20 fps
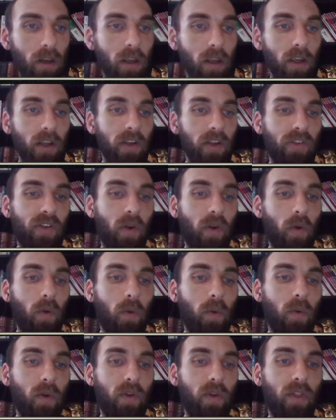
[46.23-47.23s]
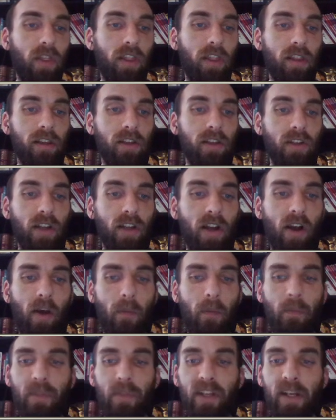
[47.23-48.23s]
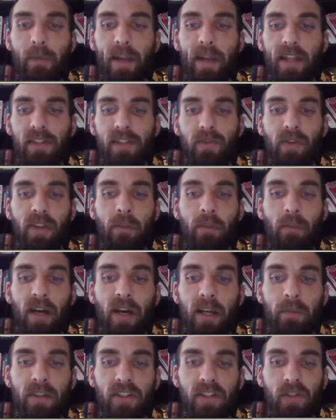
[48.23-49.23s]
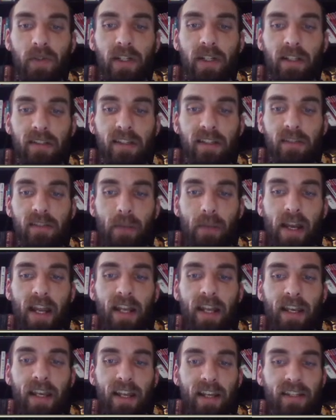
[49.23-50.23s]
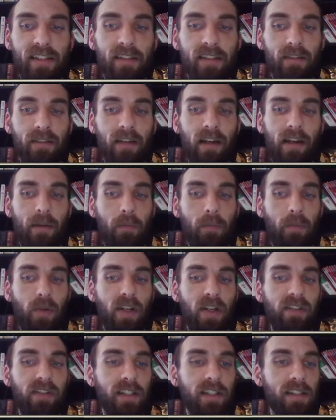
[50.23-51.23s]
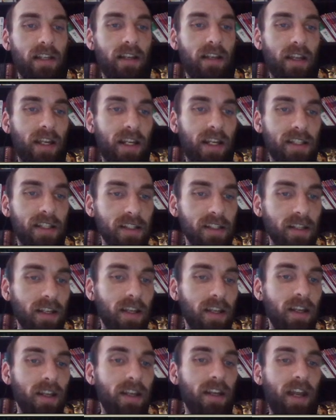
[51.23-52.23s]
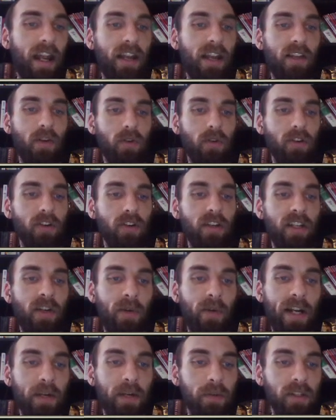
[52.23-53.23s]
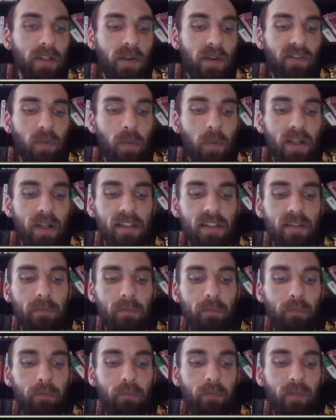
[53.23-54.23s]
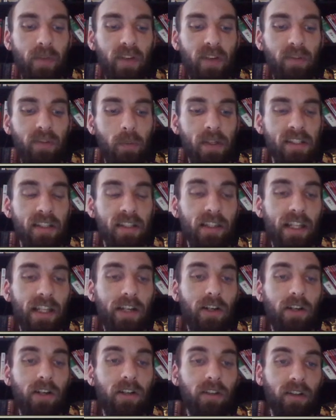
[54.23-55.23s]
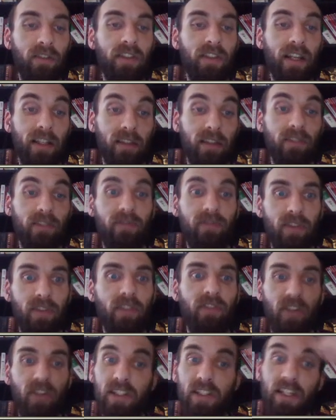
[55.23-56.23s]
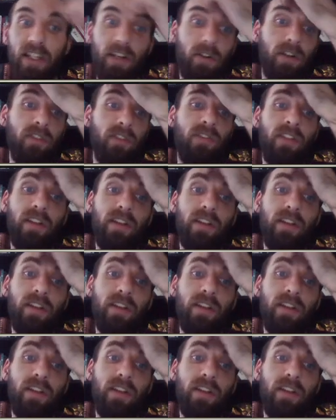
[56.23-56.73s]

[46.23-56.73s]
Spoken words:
So the commands are on the bottom of the screen. It says buy, next, previous, and exit. And in order to interact with it, you have to press the letter of like the first letter of the